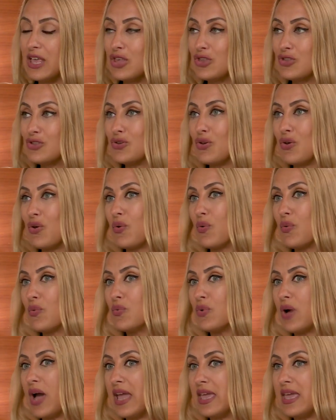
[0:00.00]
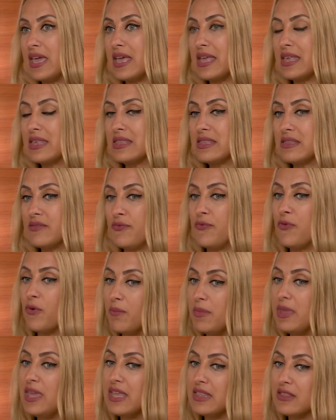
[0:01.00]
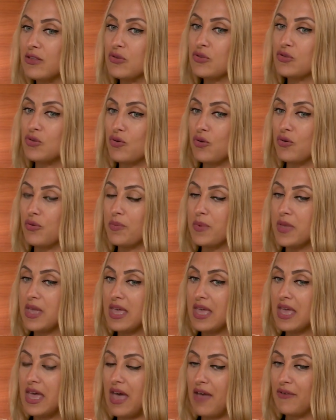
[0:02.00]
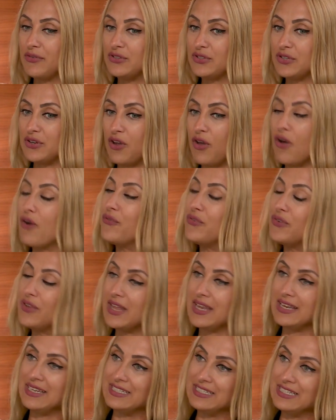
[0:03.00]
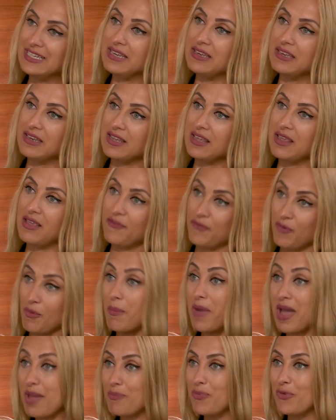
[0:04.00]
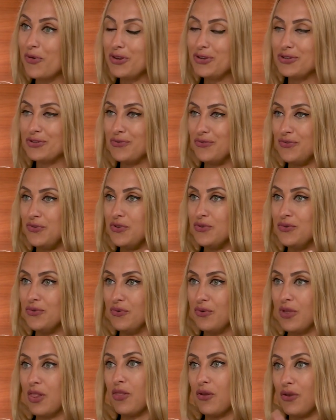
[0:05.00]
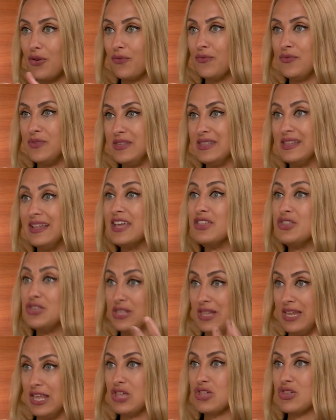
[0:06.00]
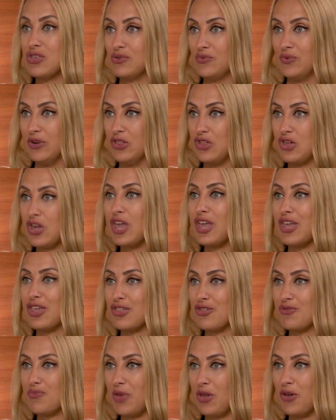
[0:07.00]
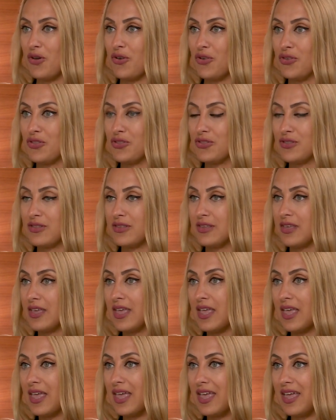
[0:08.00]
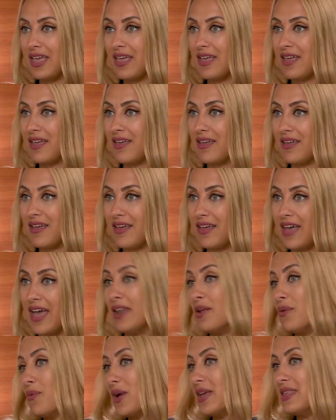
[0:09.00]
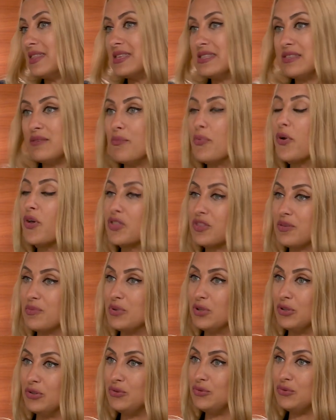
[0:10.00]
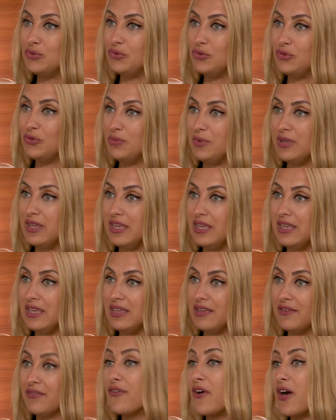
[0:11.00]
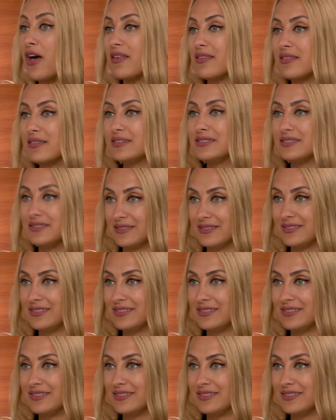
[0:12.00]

So I guess for me, it's also after COVID-19, from my point of view, a lot of these legislations will change, because otherwise it's impossible to be fast.